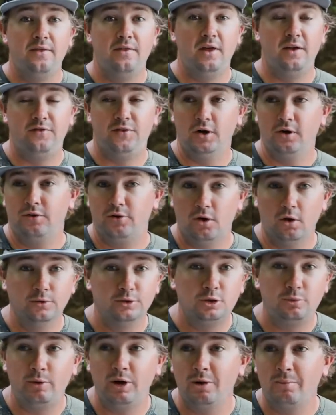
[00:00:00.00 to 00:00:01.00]
If they're
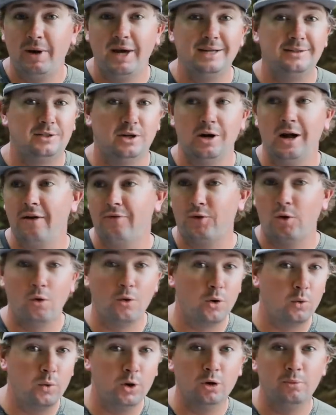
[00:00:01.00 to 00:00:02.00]
throwing spinner baits, they're not
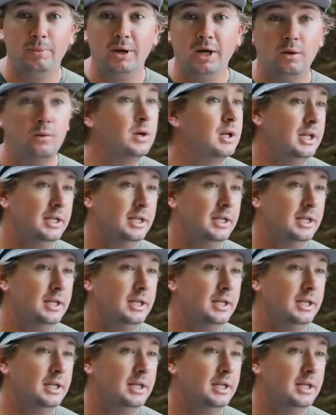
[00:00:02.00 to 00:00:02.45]
throwing a real big one,